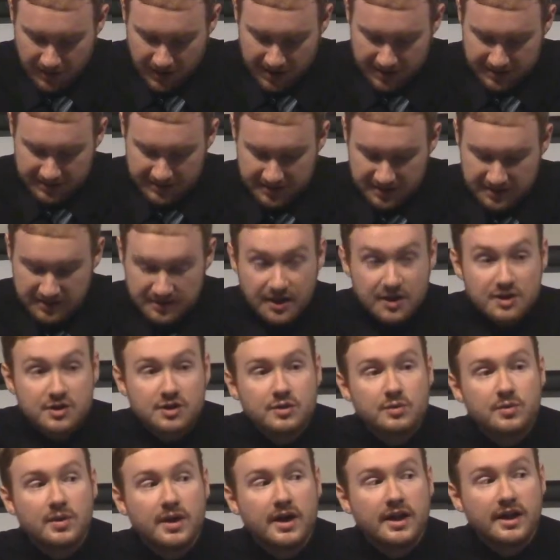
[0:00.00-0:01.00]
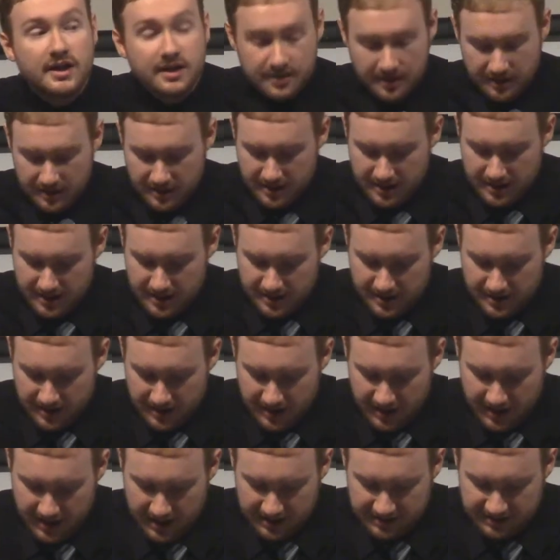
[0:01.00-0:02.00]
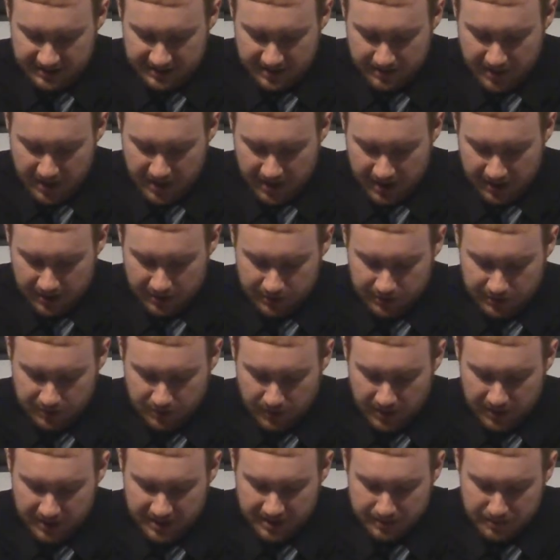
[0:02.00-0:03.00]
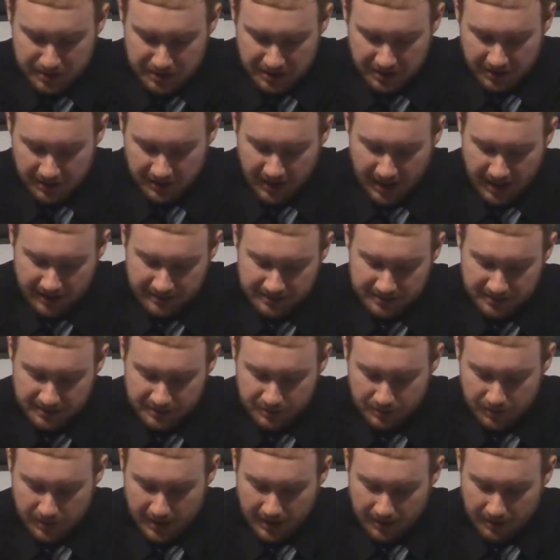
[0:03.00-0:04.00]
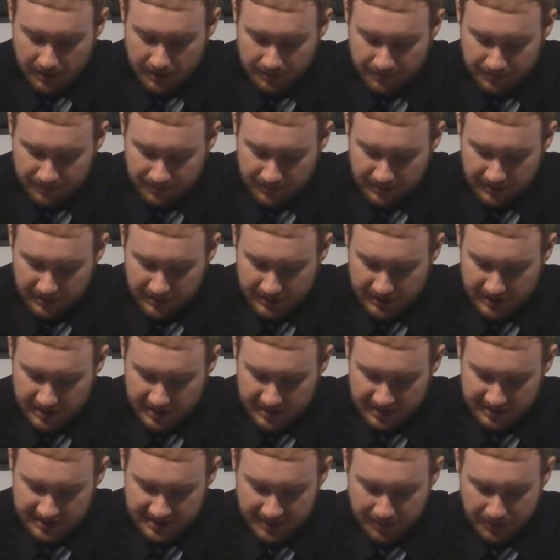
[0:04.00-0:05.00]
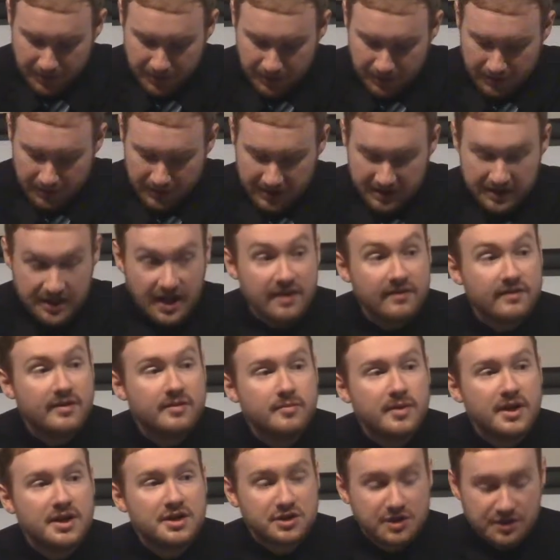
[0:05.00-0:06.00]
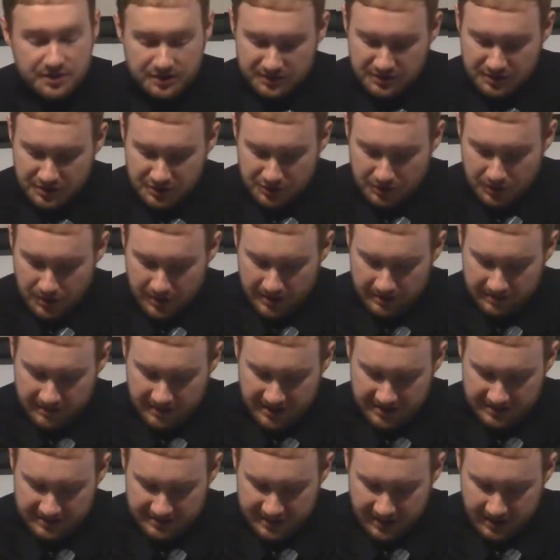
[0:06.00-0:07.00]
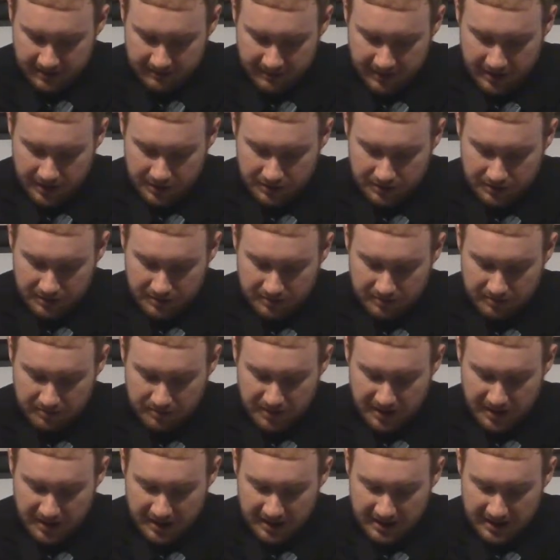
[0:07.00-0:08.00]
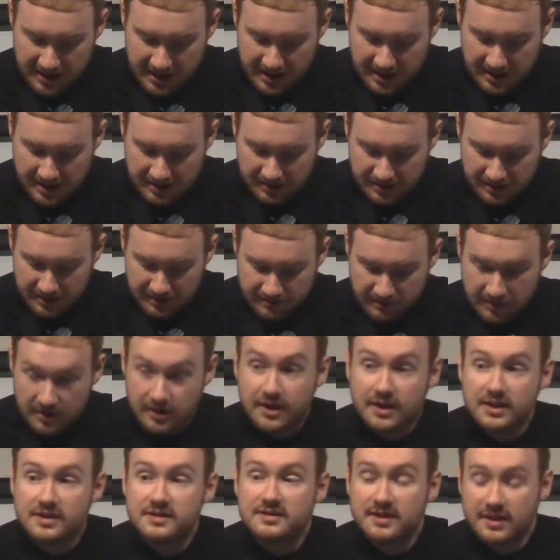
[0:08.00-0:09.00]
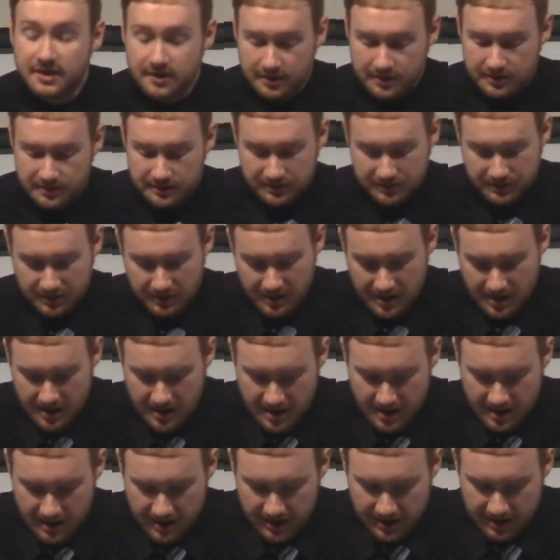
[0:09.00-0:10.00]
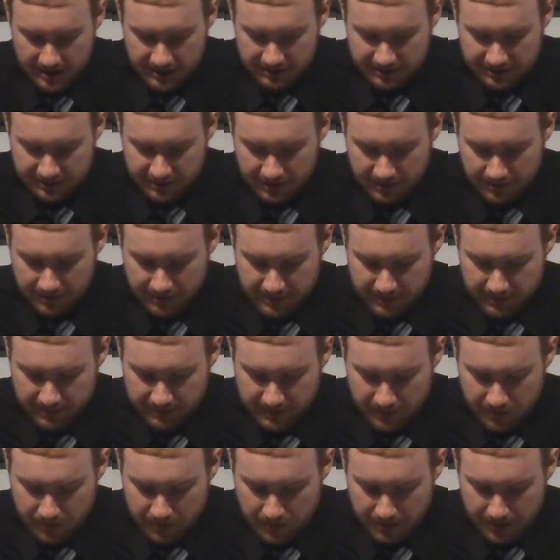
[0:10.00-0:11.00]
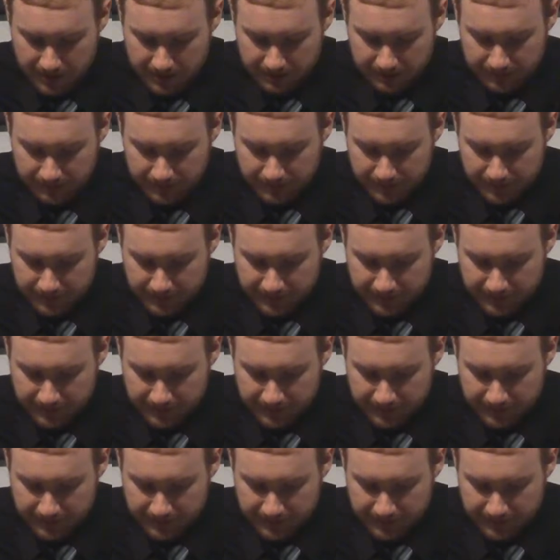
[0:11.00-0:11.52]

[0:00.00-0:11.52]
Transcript: Christ in such a way as to make others want Him in their lives as well. And similarly, David mentions the joy of his salvation being key in converting sinners in Psalm 51.